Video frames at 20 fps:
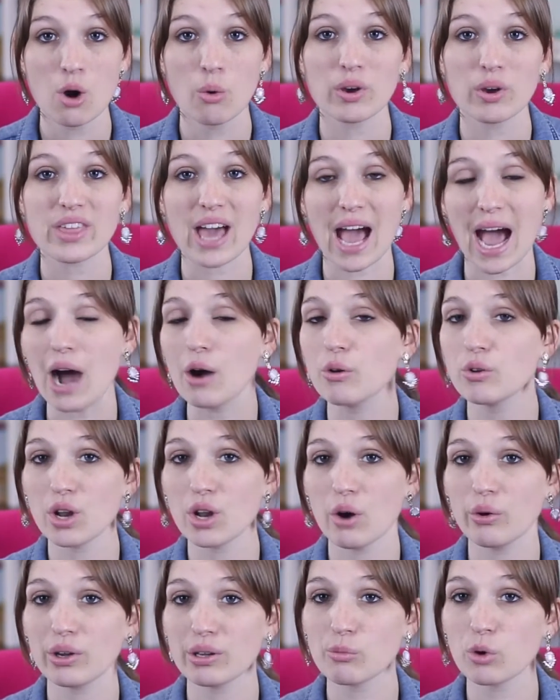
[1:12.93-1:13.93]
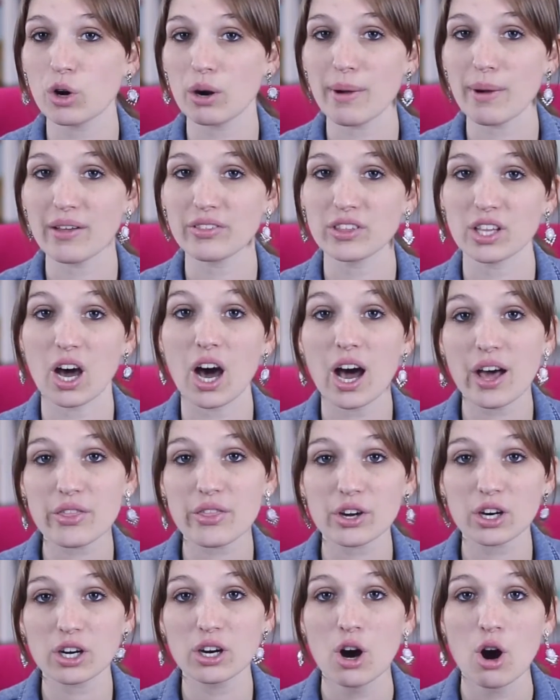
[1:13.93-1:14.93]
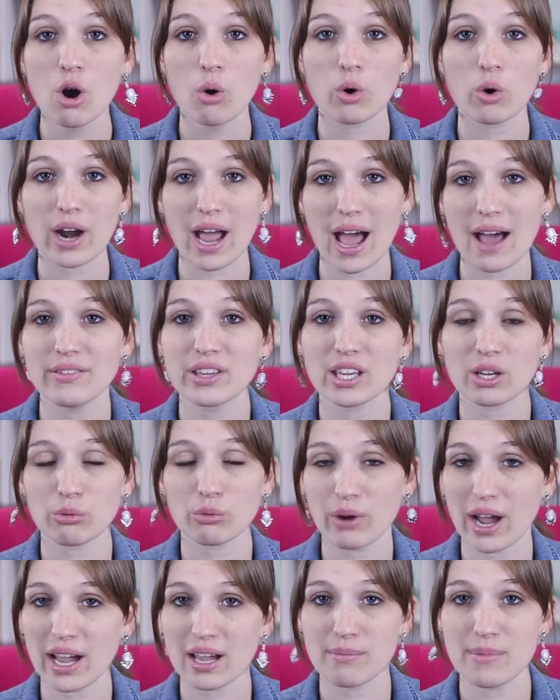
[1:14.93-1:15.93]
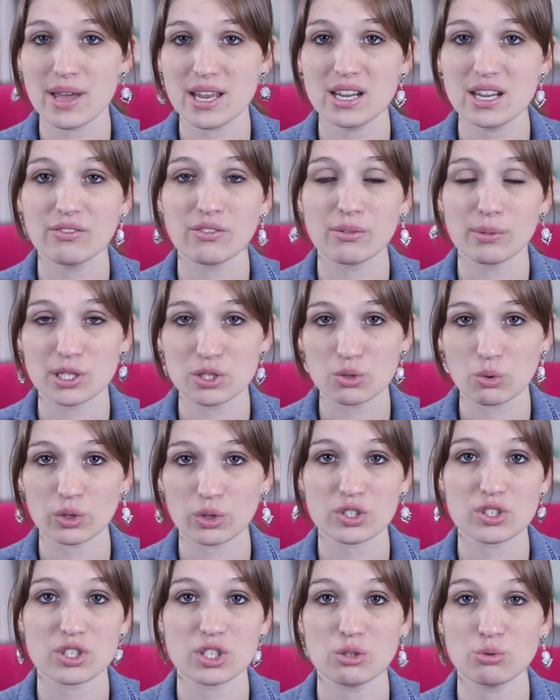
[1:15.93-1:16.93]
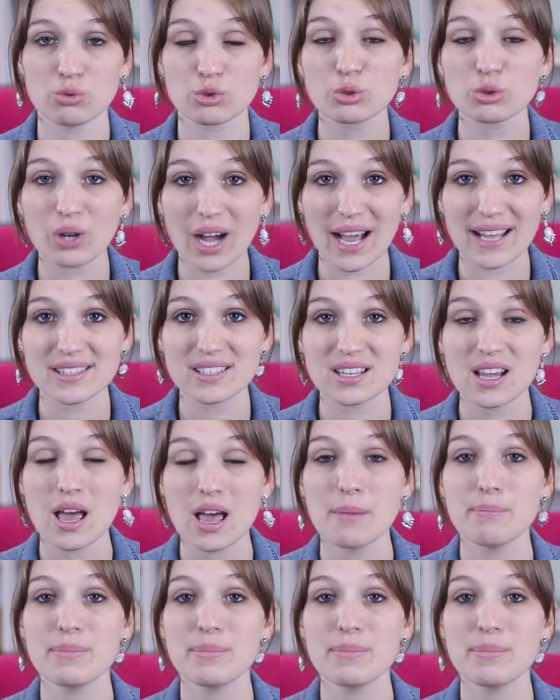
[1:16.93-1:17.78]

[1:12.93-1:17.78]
without knowing more about the author or having it recommended from a source that you trust,